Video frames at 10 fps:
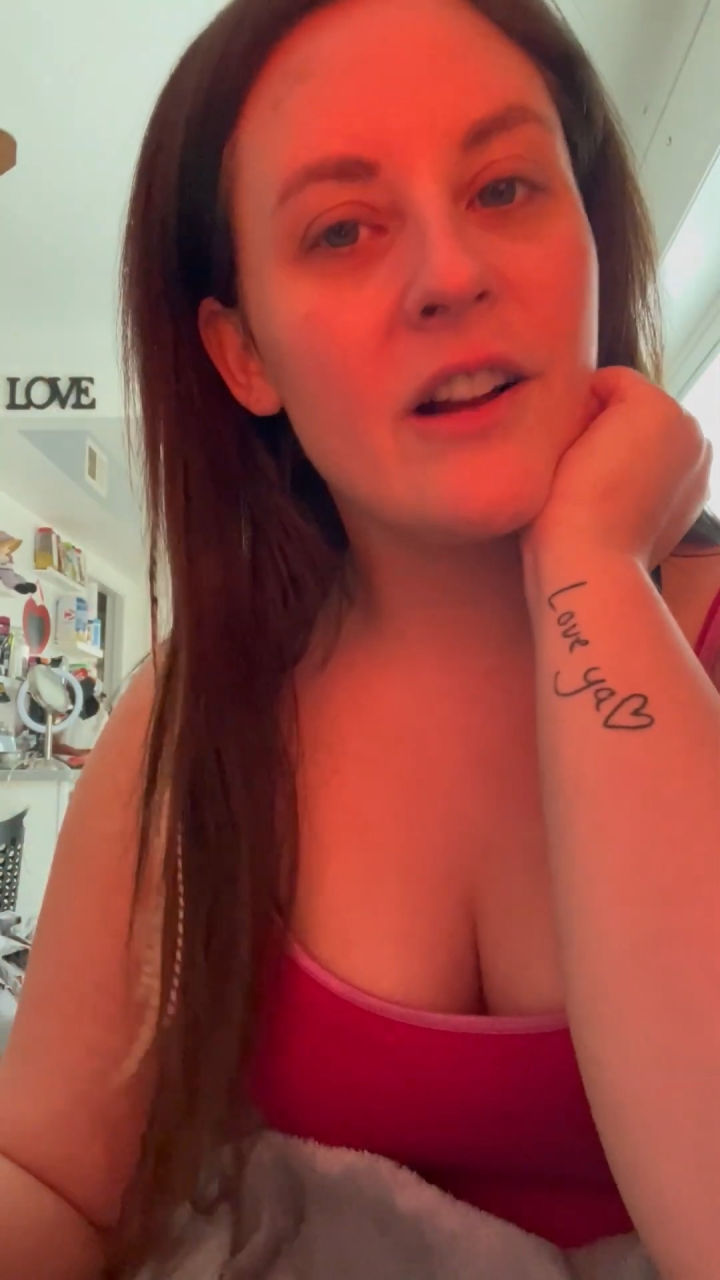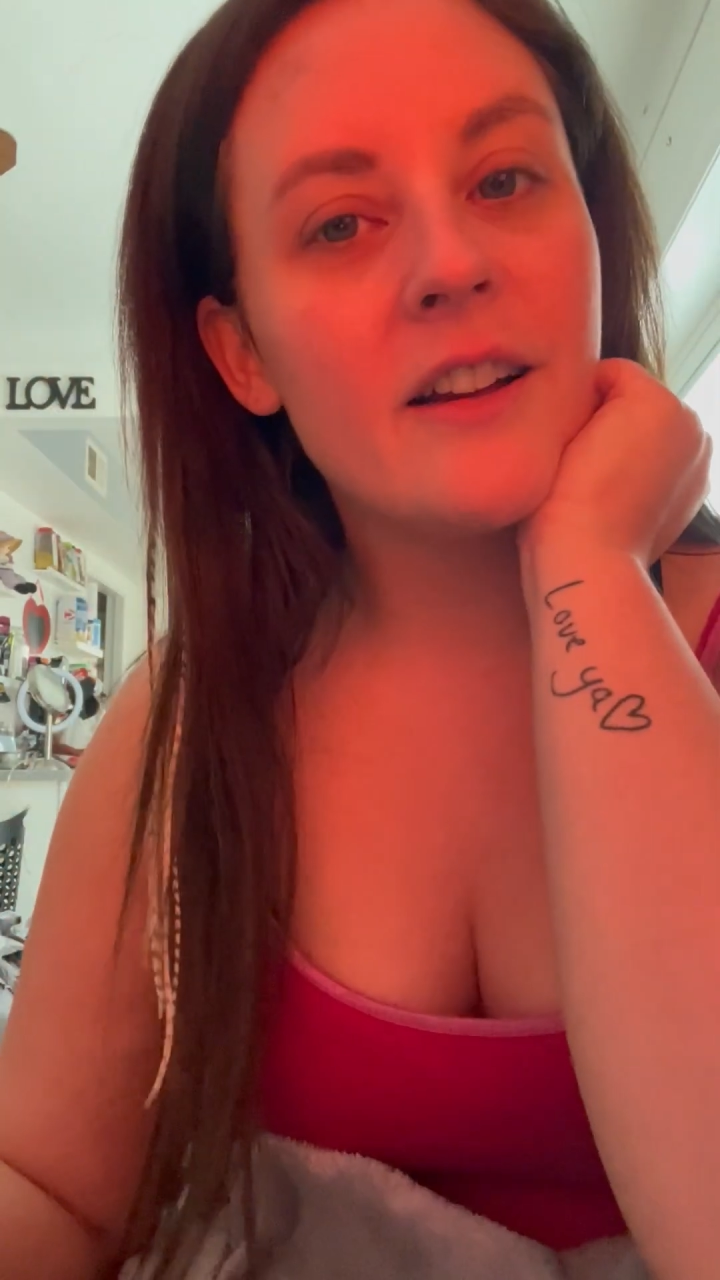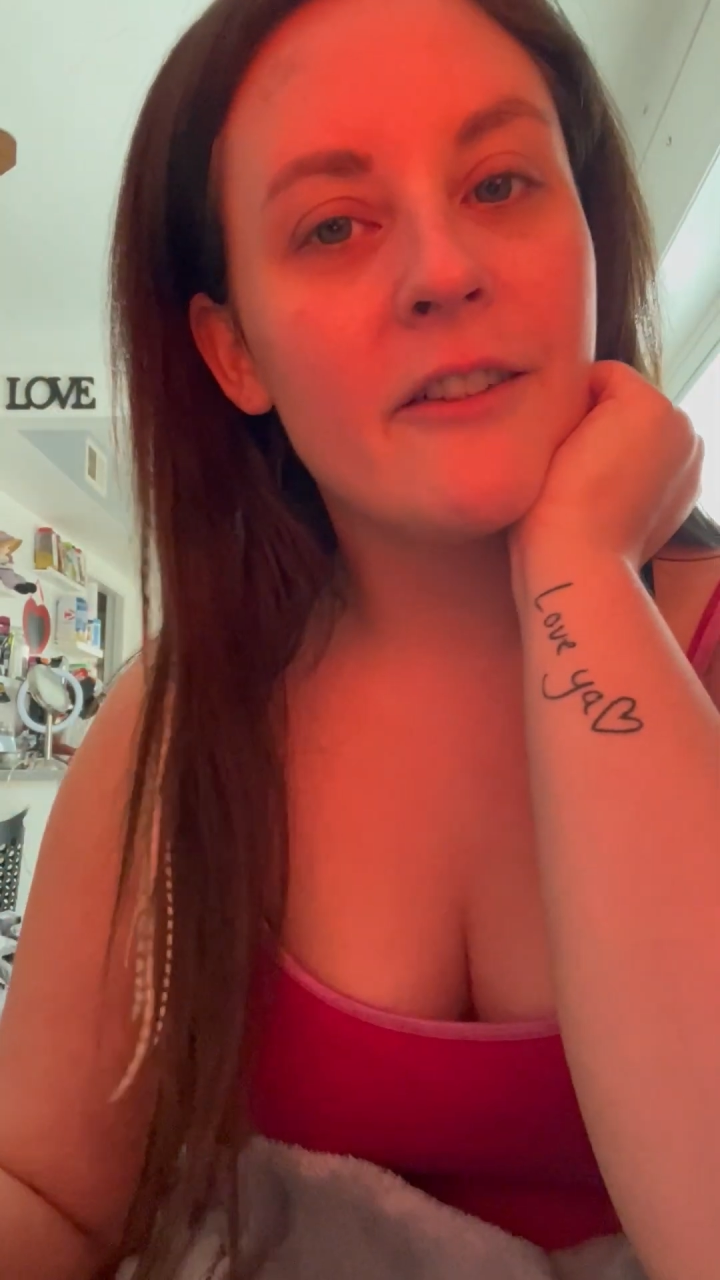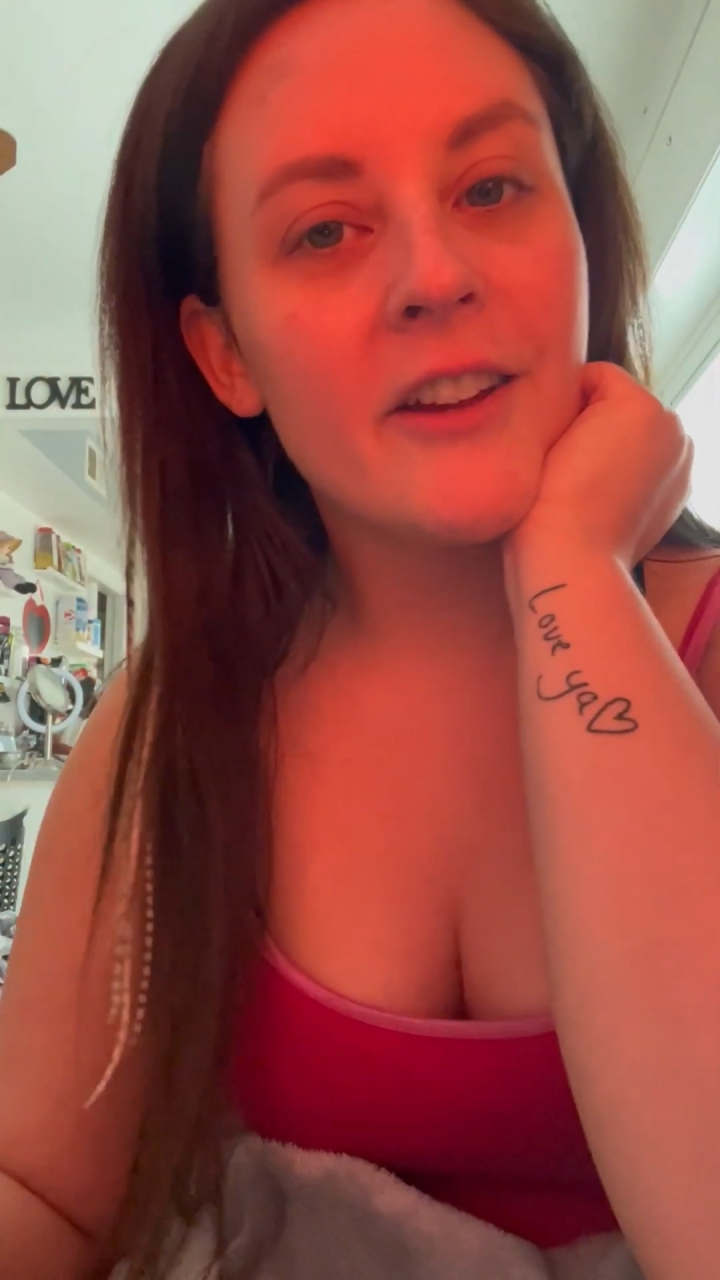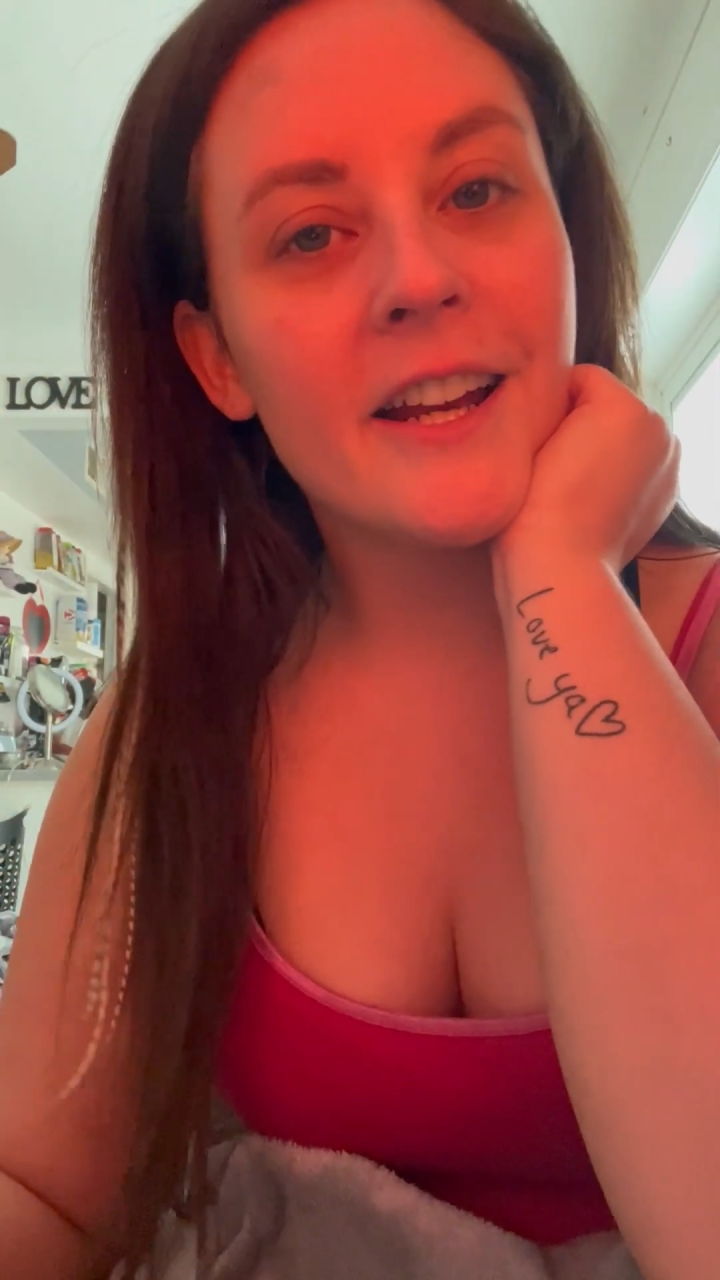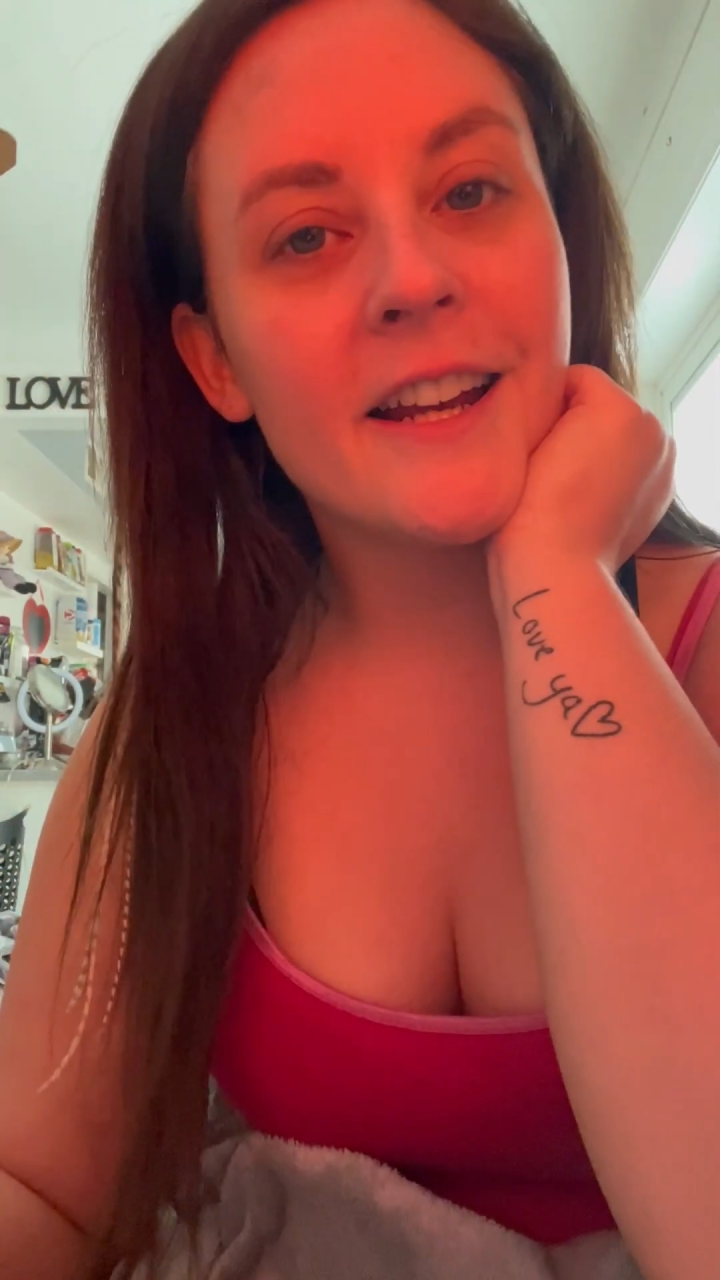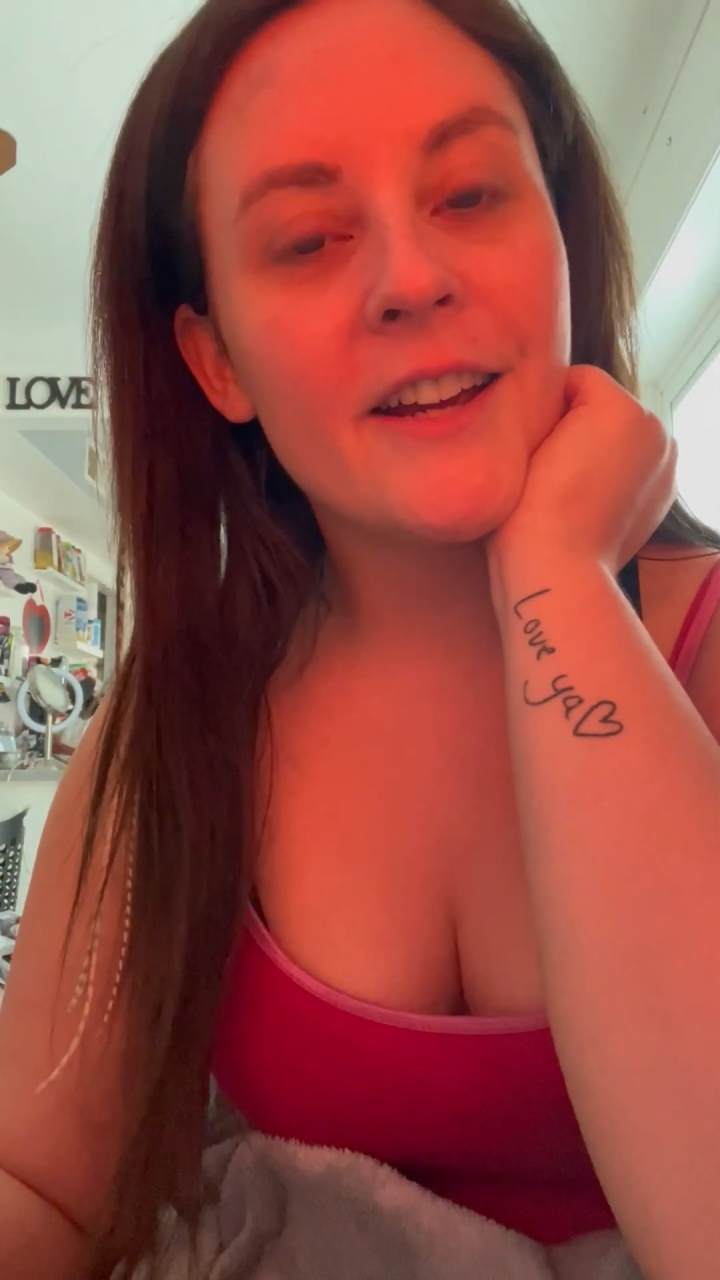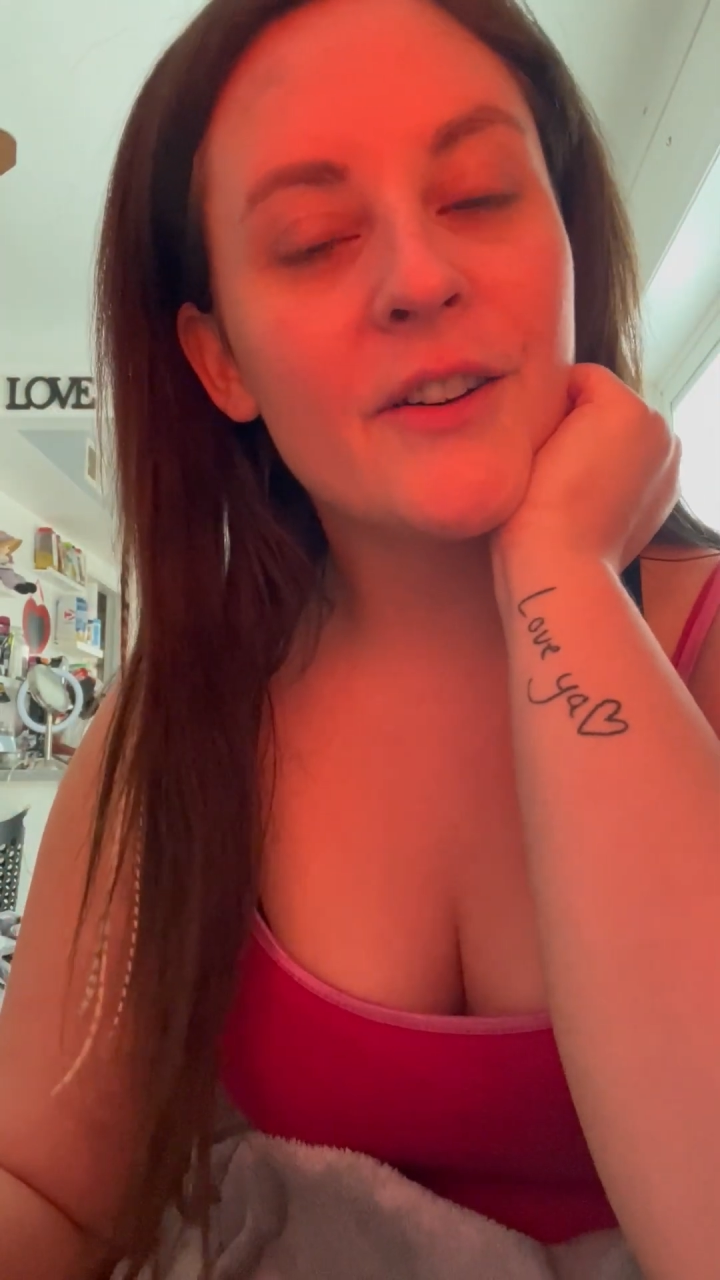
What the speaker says: all having a